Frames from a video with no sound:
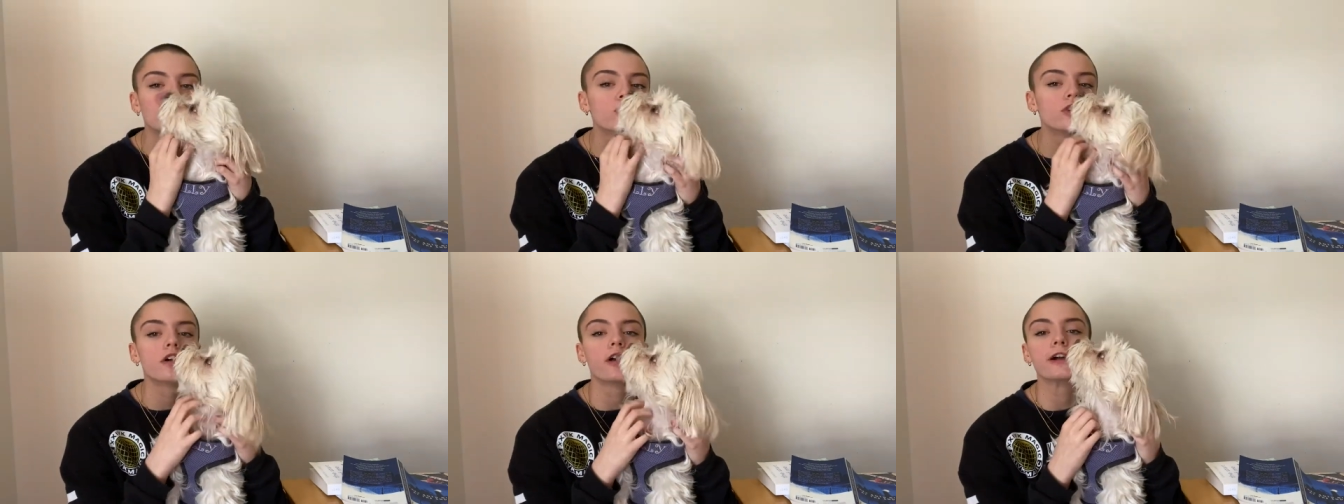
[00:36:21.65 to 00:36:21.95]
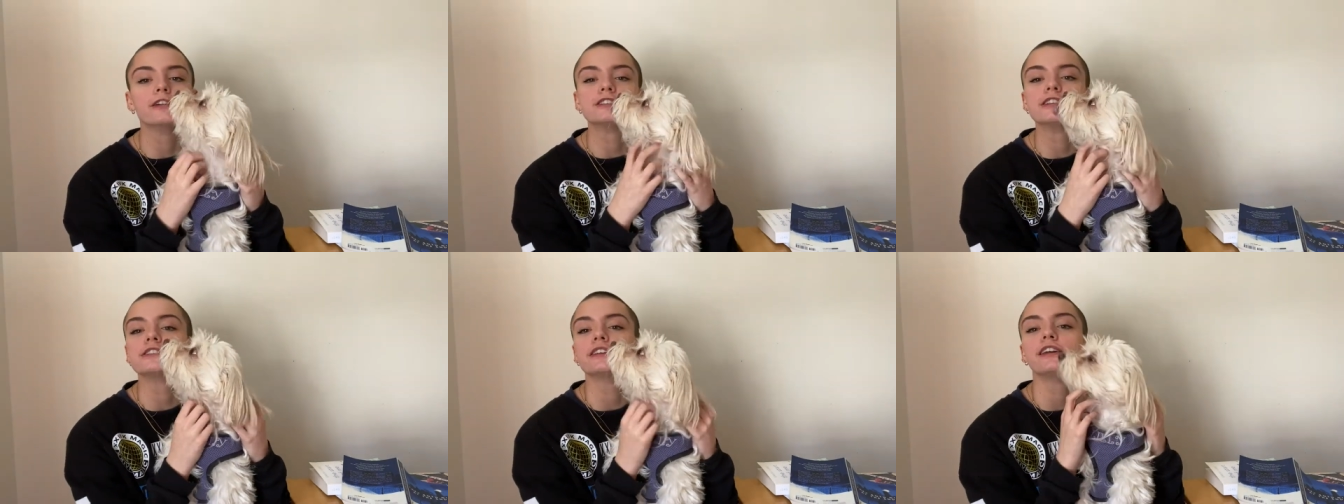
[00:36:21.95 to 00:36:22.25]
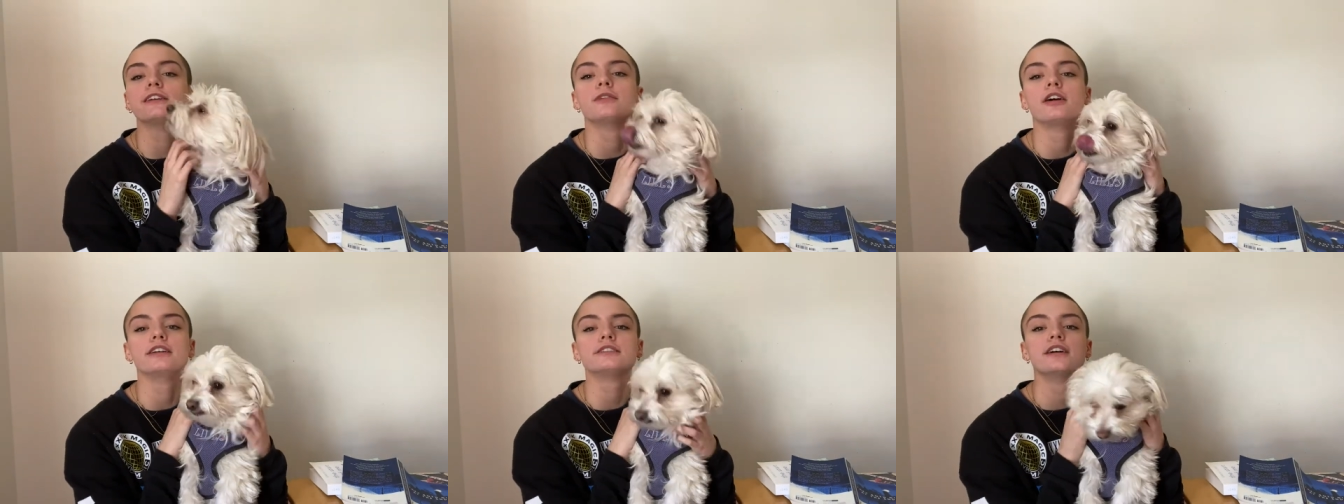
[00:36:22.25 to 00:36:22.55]
Her harness is
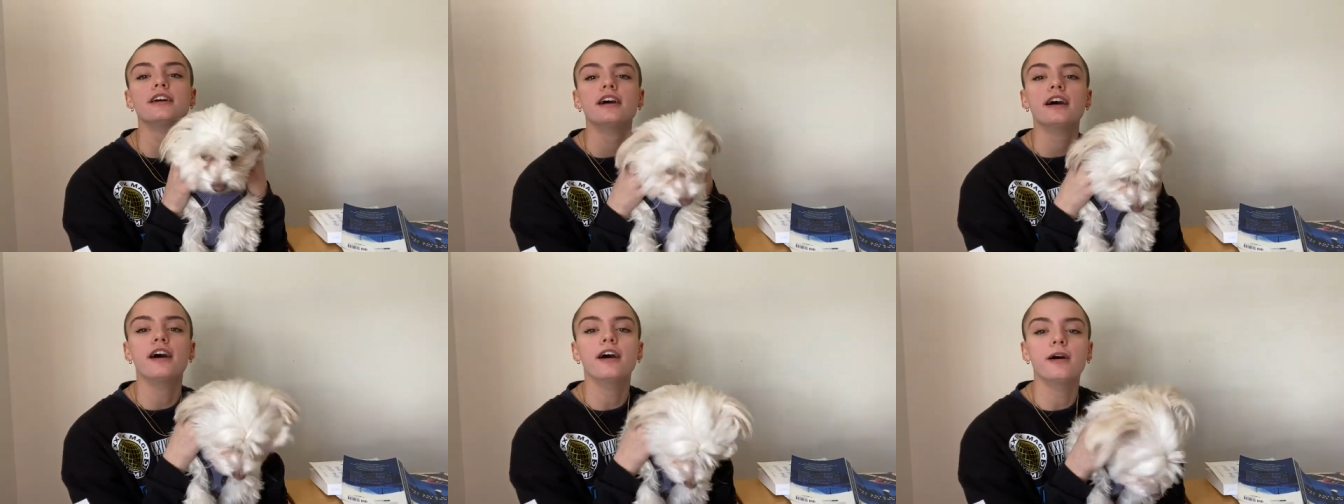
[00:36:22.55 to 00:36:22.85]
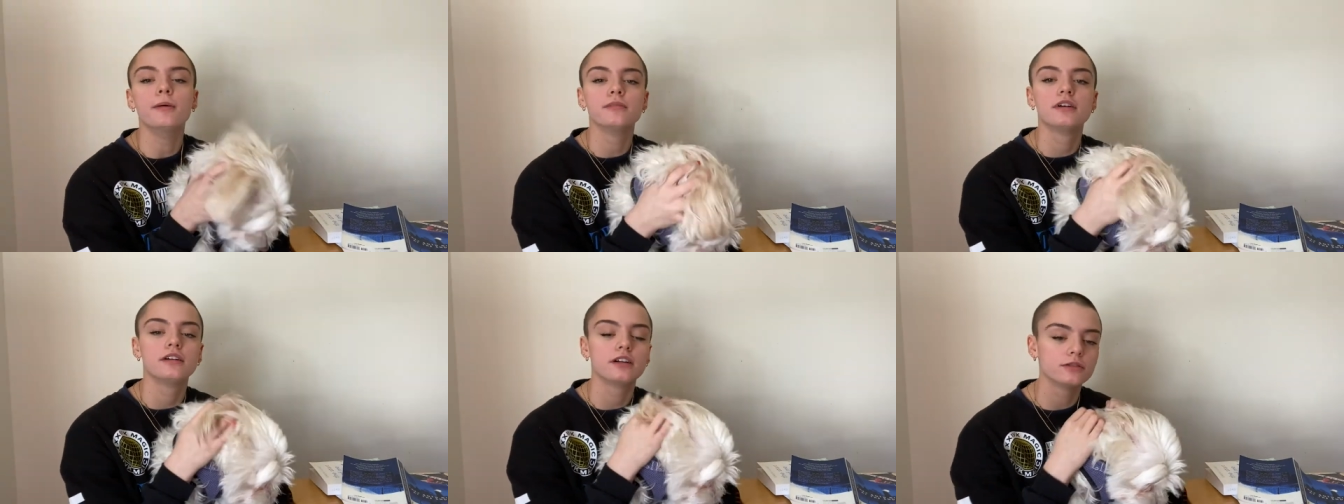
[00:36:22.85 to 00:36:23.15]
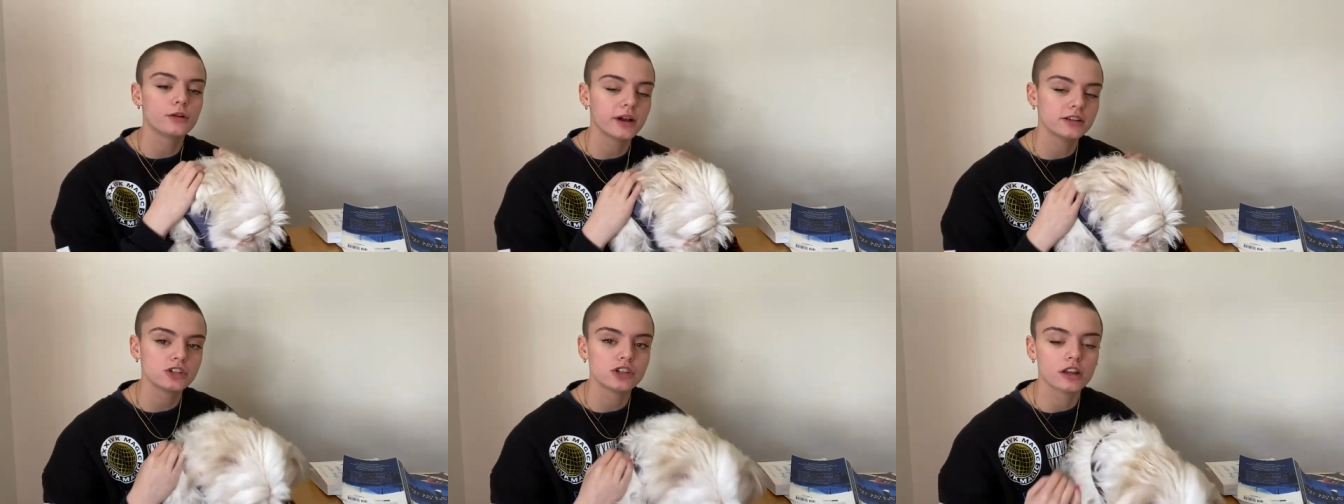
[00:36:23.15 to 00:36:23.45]
Lily on it. Um, I don't know
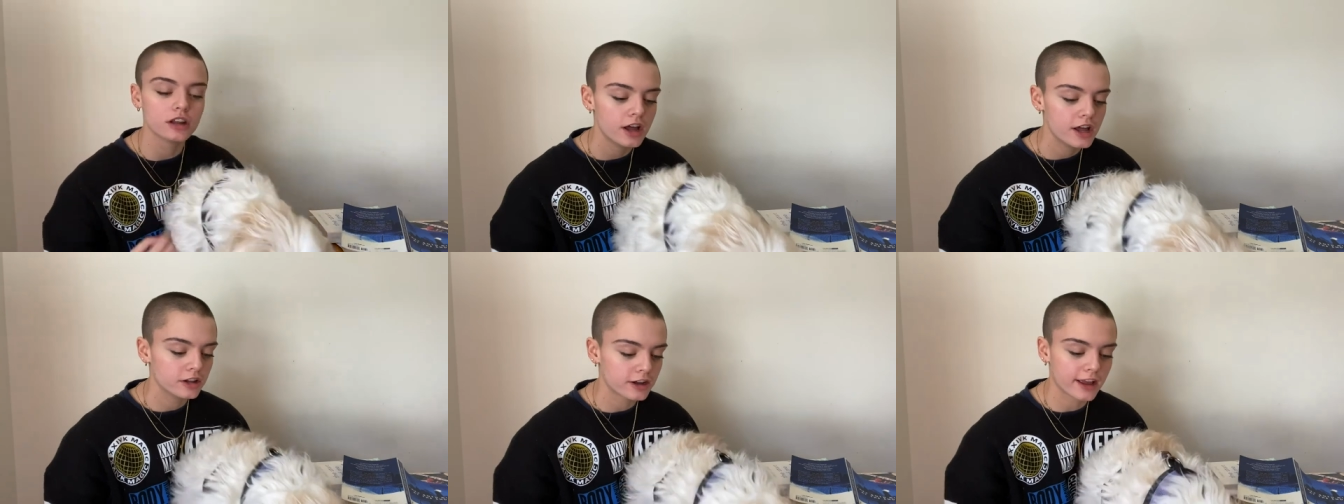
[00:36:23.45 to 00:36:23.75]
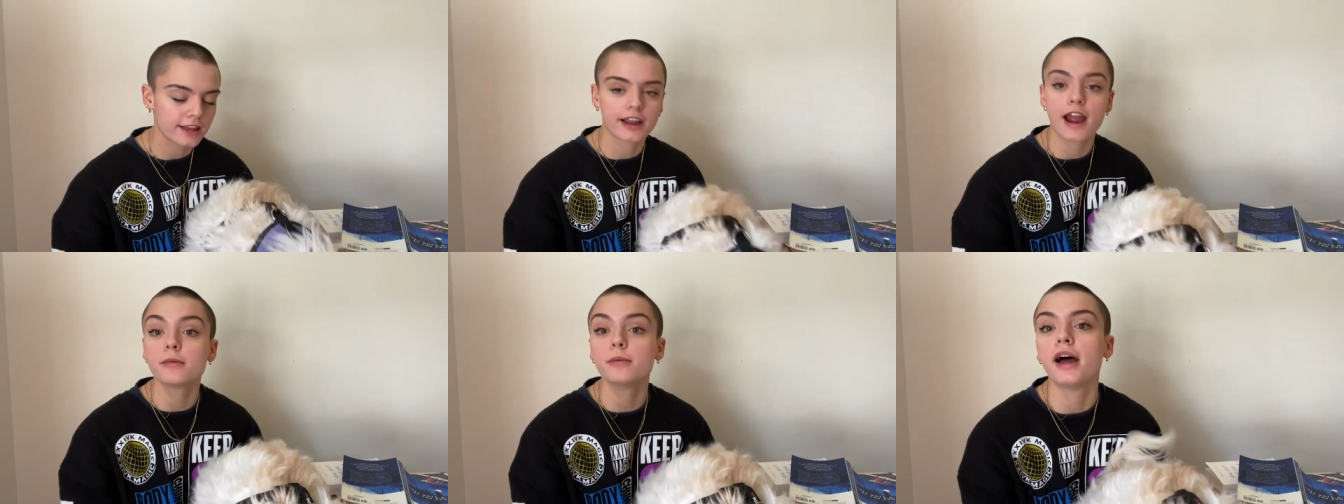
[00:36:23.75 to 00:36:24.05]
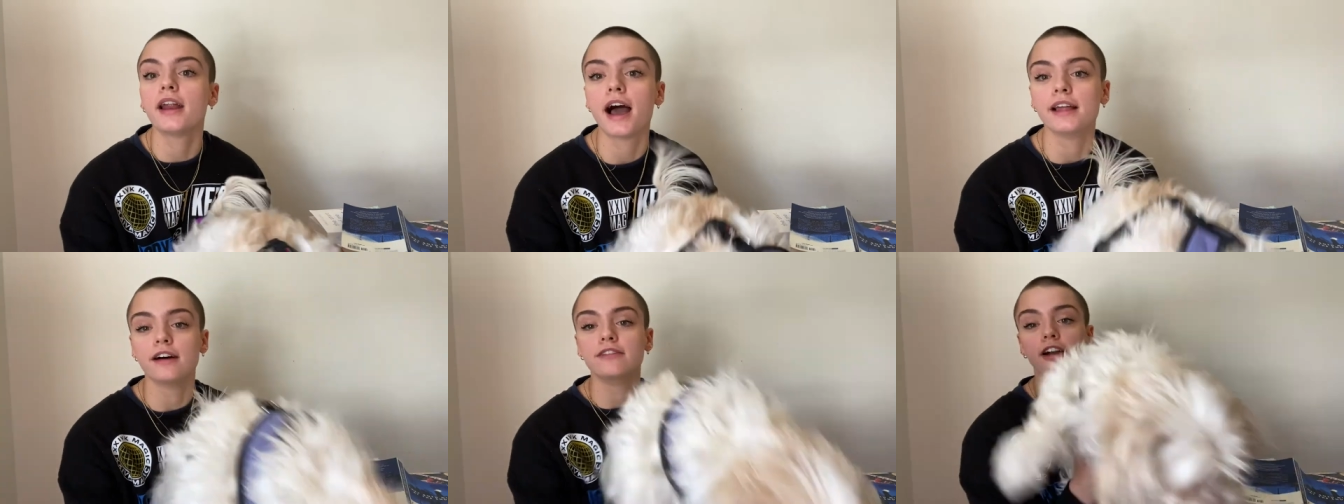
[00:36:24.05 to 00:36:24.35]
why she's not looking at the camera, but
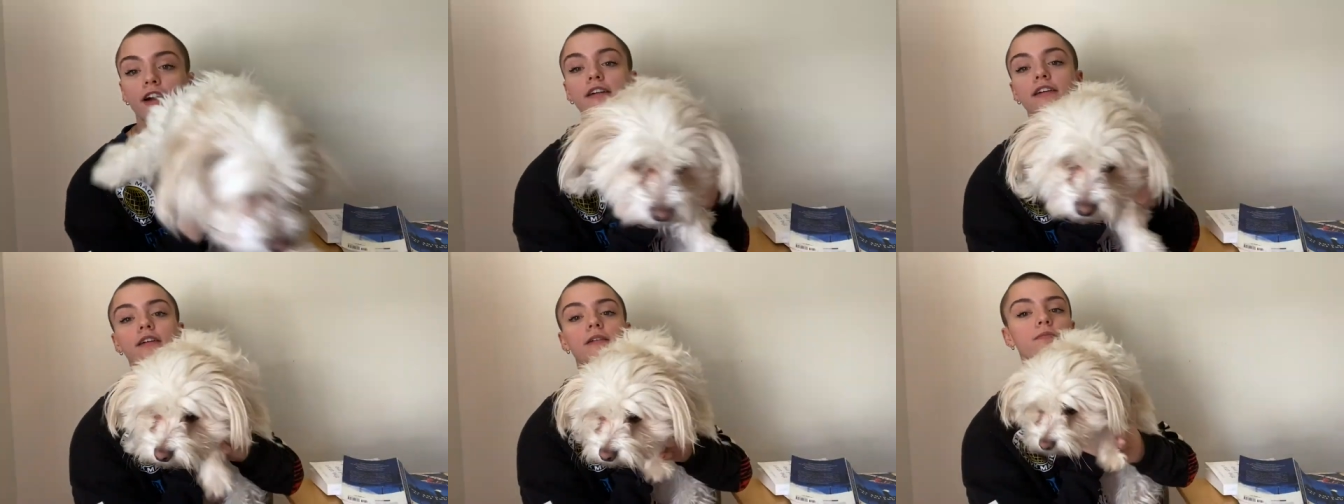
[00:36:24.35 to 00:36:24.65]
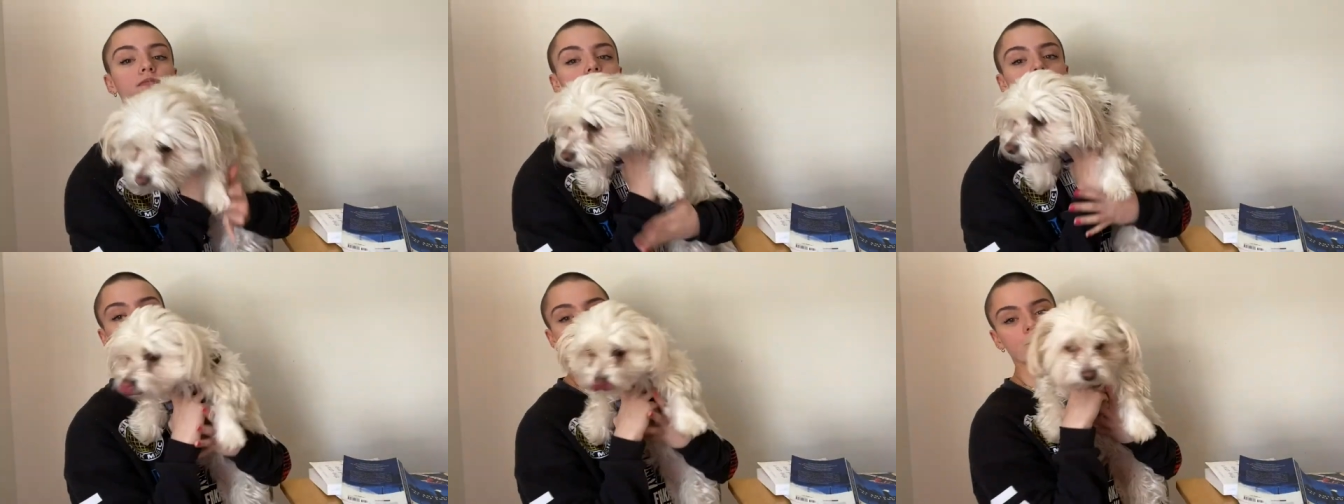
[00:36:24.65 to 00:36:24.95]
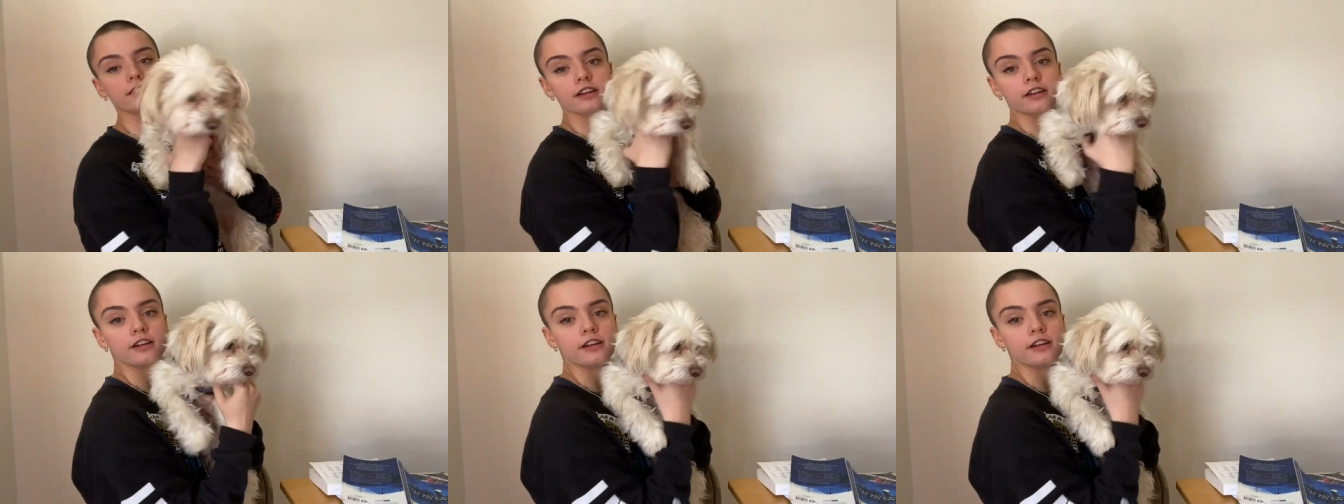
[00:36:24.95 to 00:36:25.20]
I love her. And